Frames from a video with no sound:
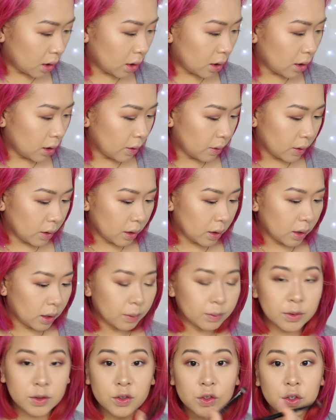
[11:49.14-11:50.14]
Okay,
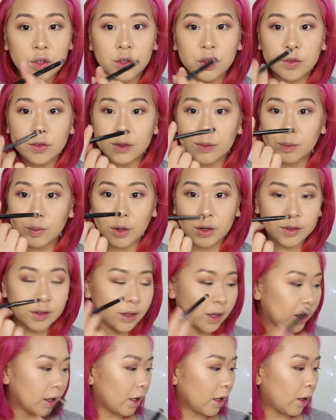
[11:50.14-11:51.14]
I'm just gonna use the brush
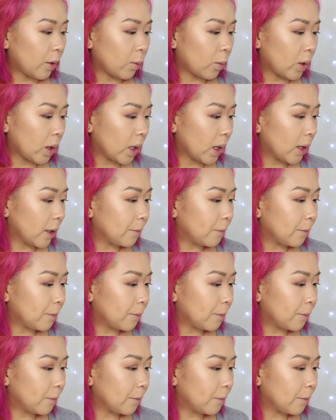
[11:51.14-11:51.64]
that I came with.